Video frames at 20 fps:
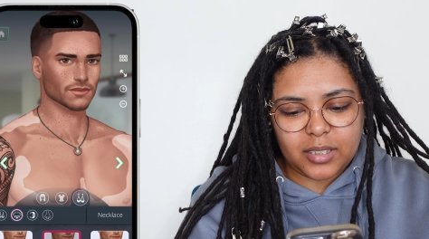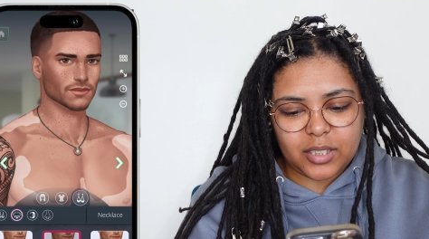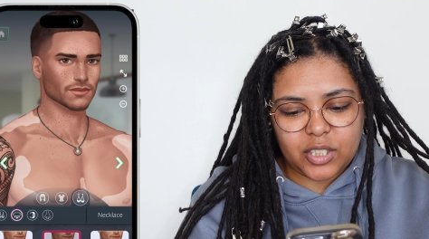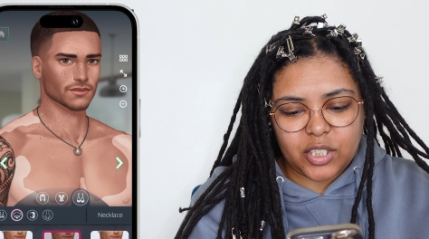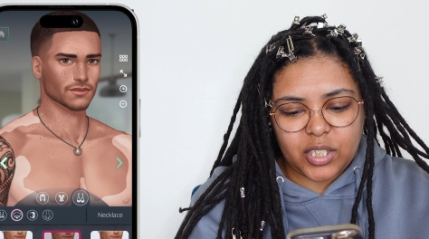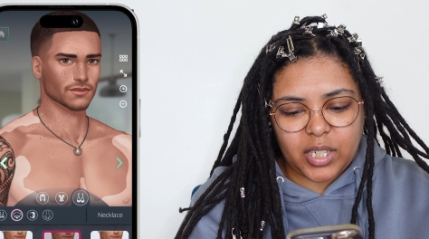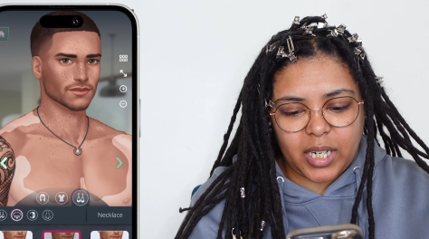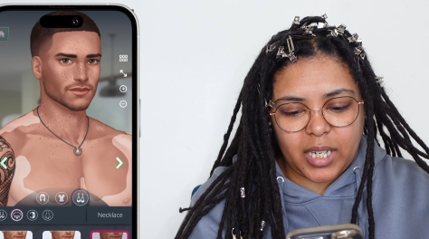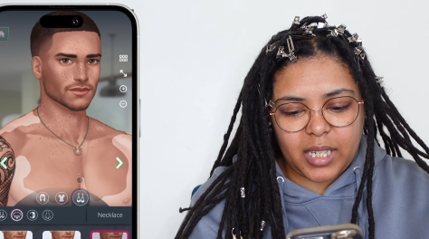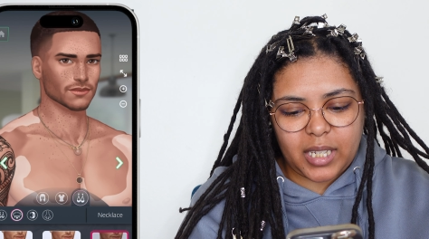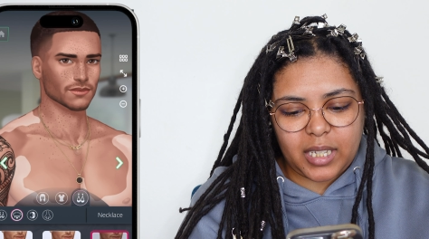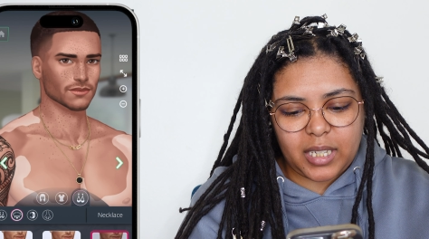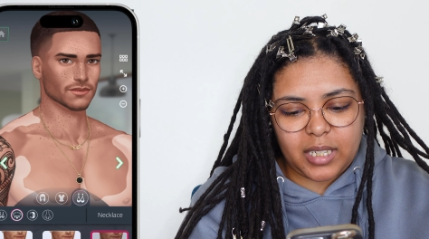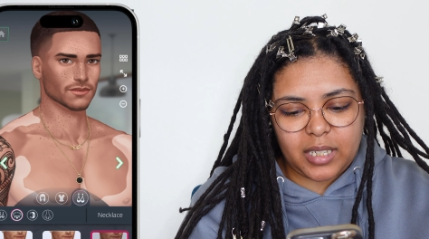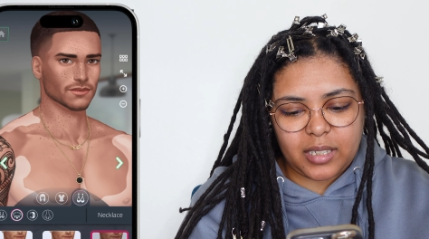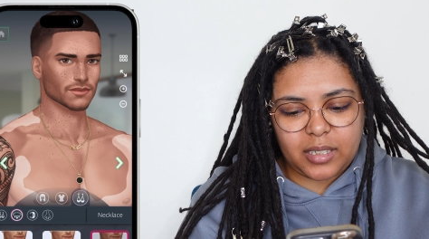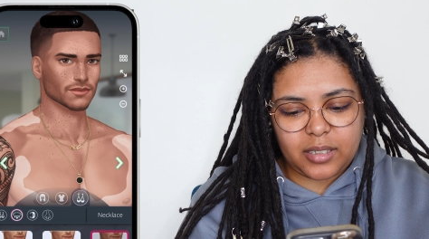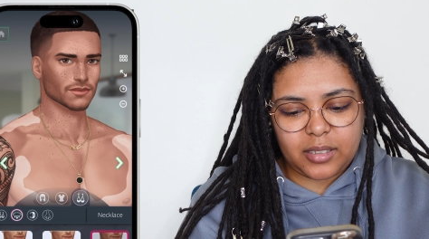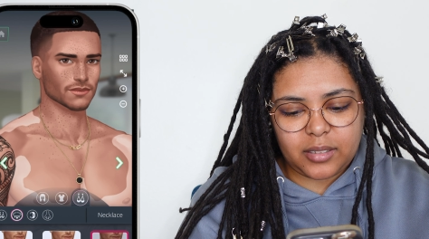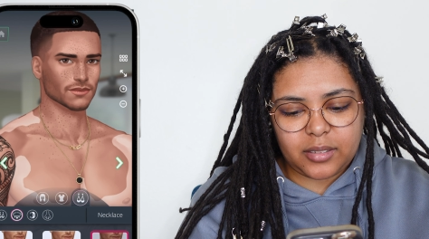Speaker 1: Chain.
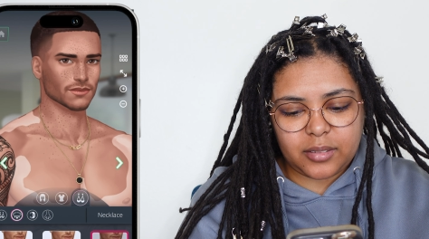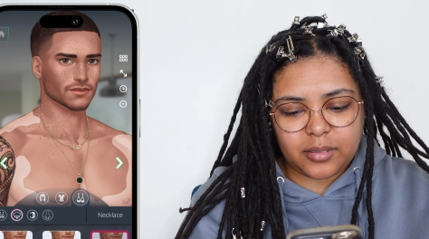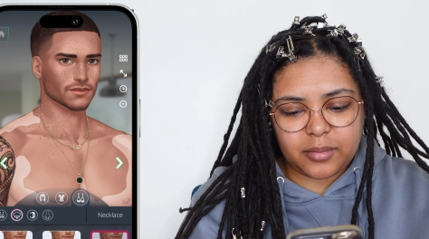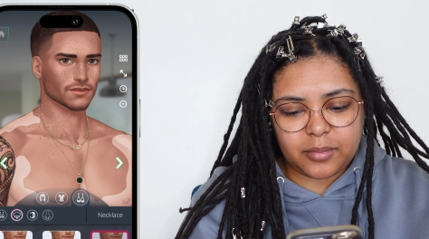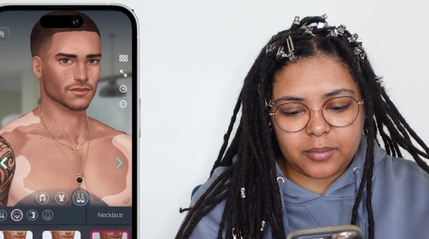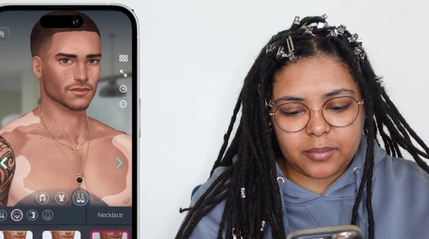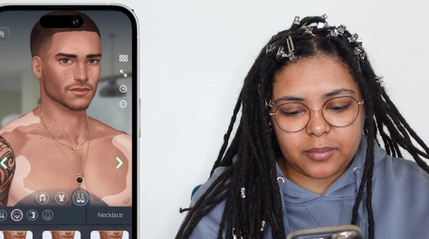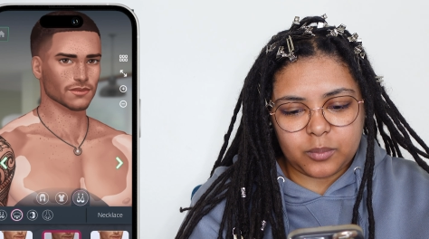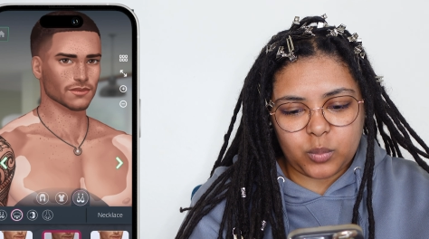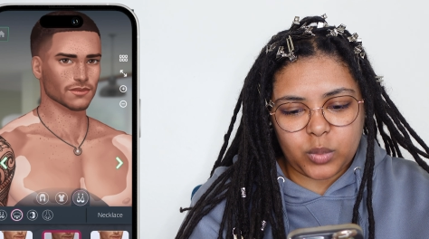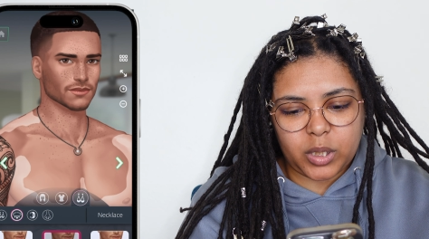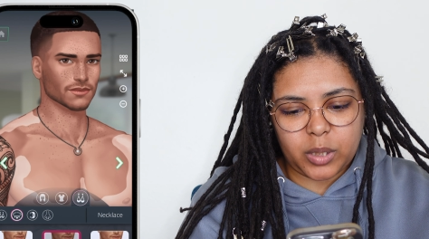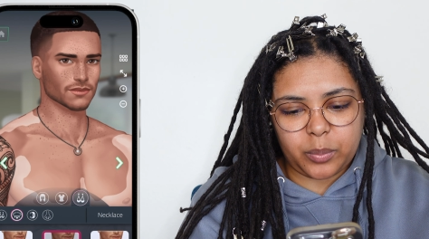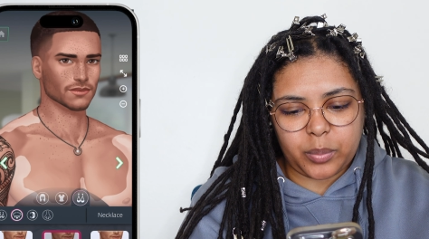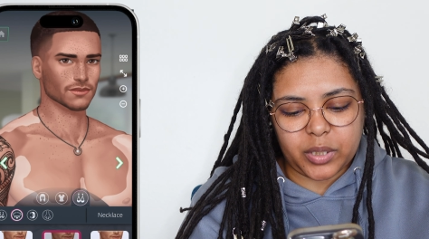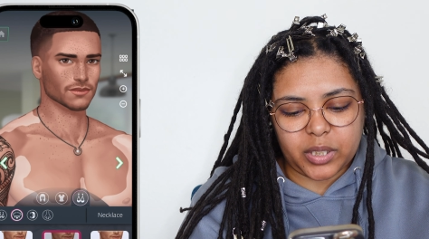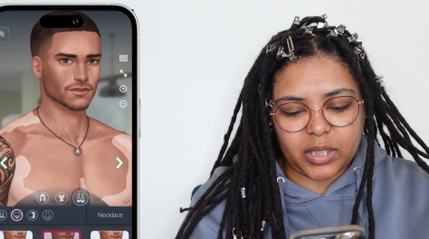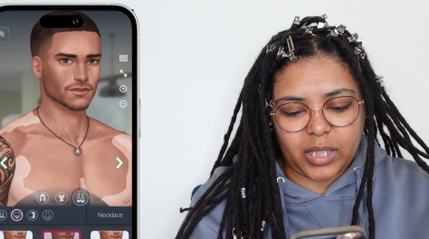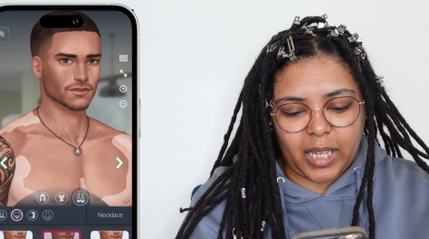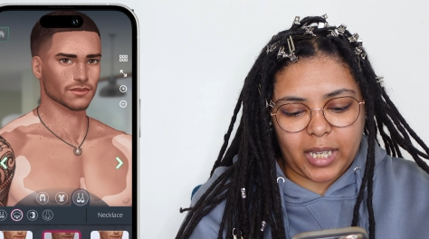I can
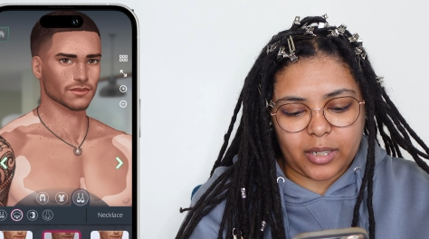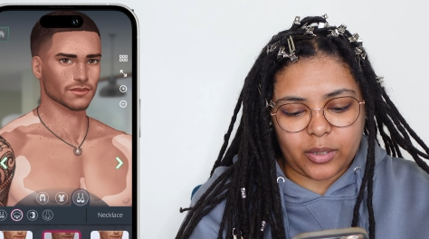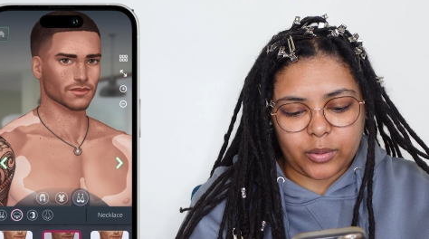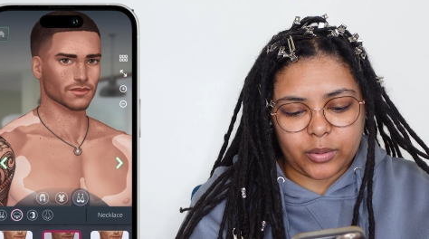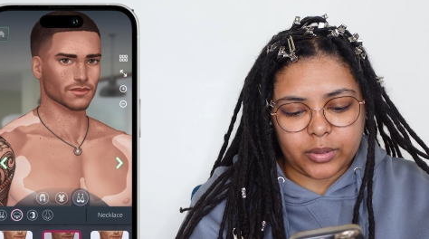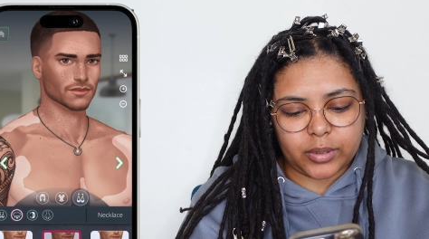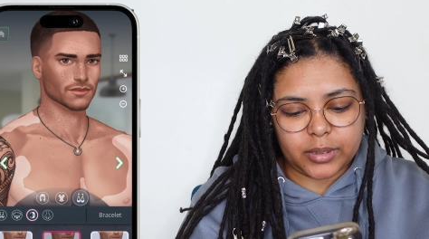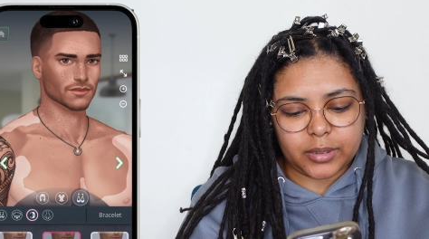put that on.